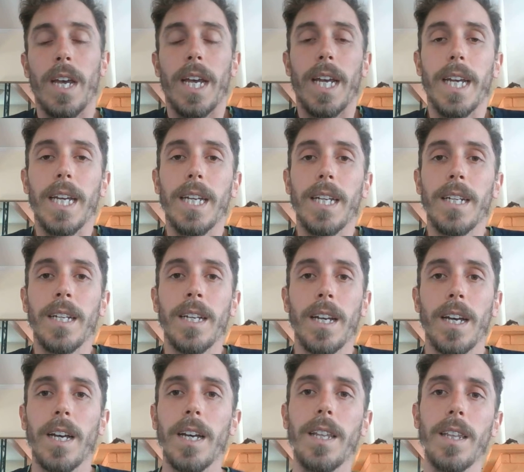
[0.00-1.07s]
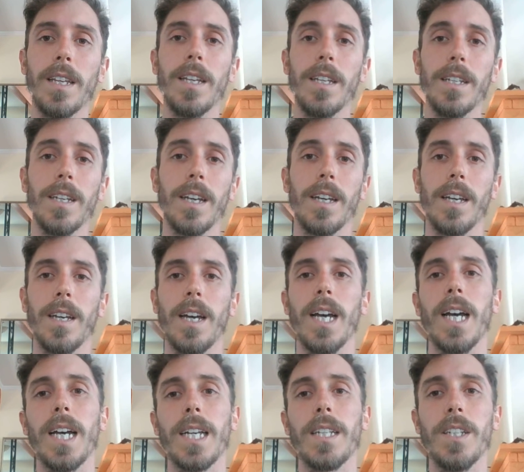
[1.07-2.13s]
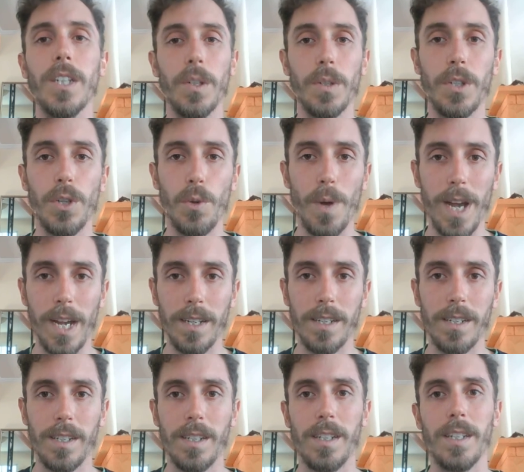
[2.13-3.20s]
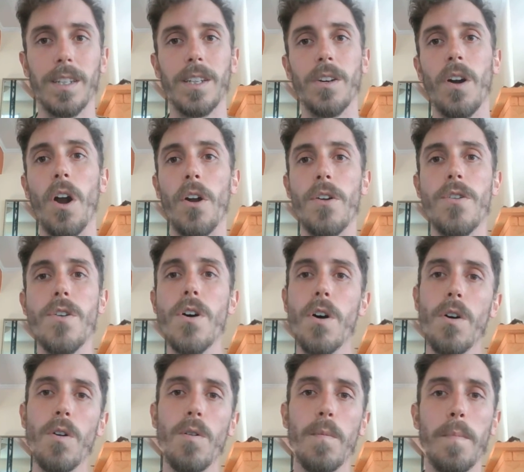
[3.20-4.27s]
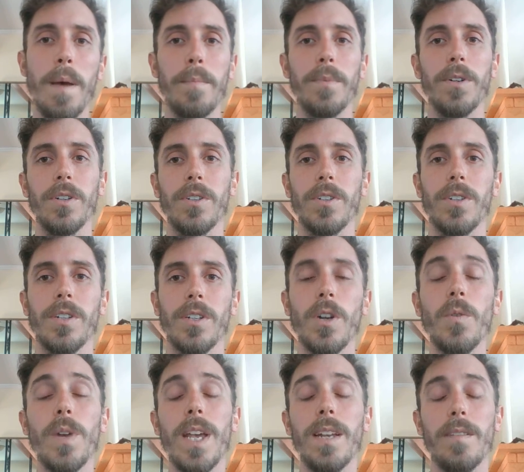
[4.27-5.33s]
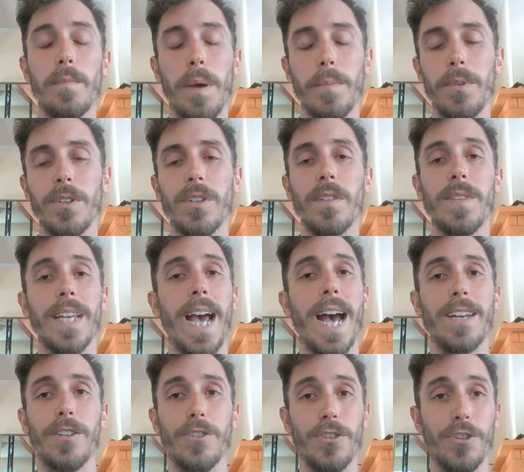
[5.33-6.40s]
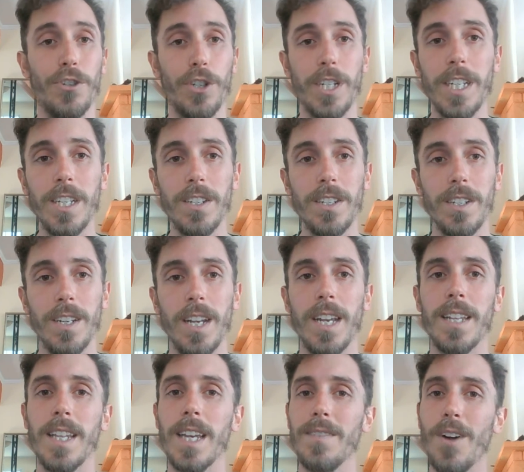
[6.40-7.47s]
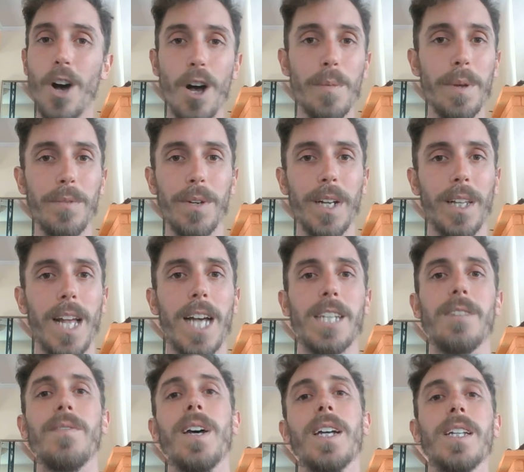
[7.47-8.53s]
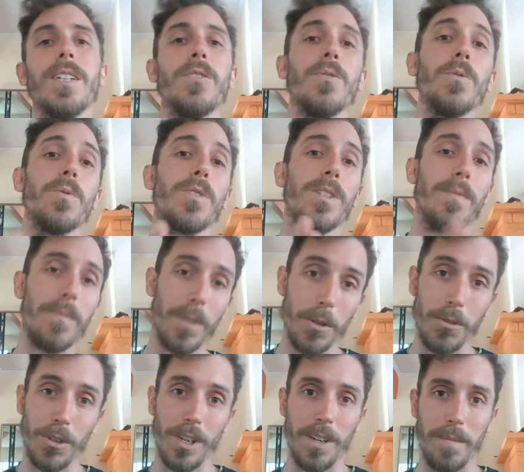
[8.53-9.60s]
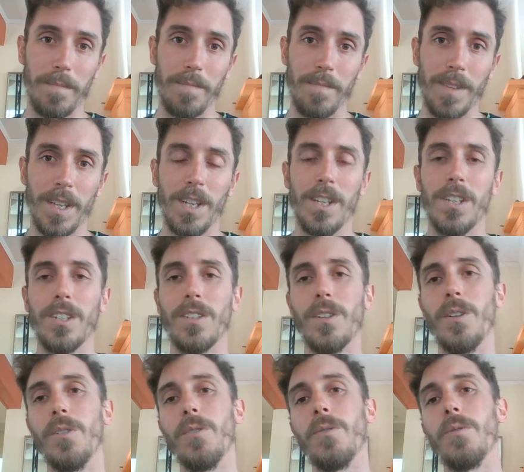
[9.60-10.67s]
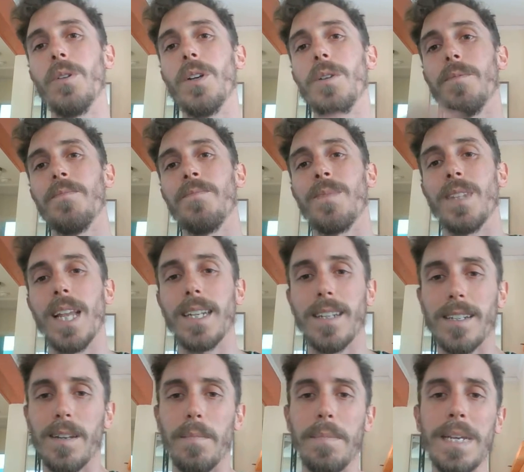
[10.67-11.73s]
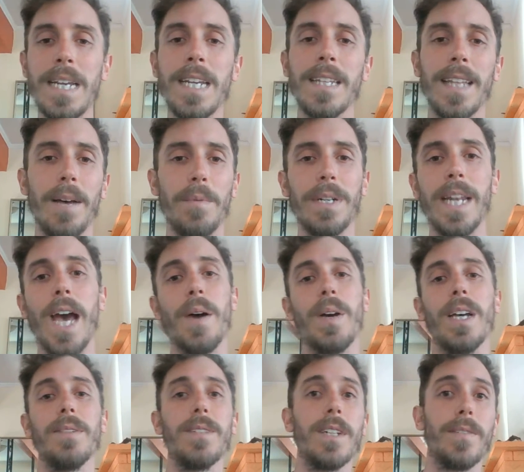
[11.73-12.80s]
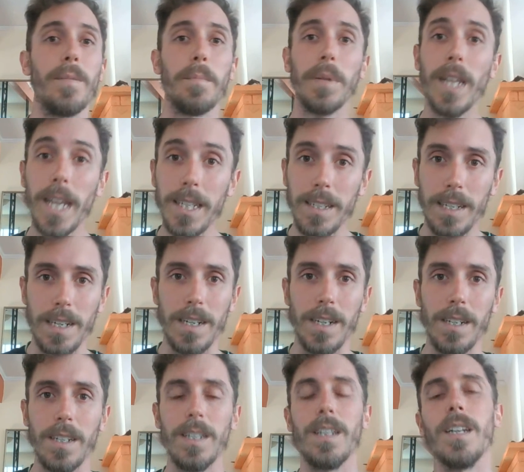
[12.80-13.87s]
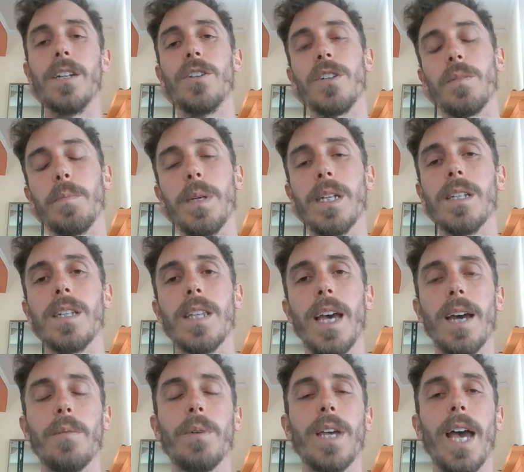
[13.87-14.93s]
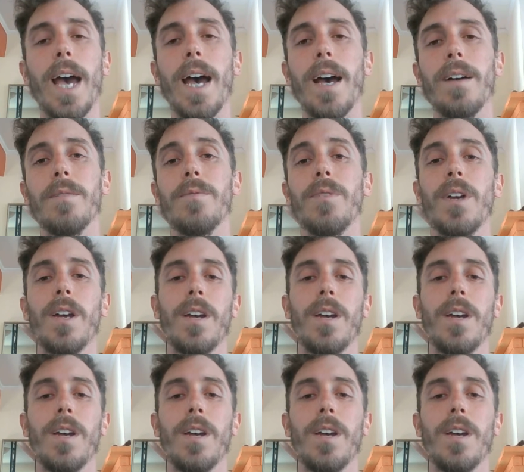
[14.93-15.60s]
in the contiguous US, there are no native members of the aster genus. They have all been reclassified into Symphyotrichum. So that doesn't mean that we now have different plants here. It just means that we have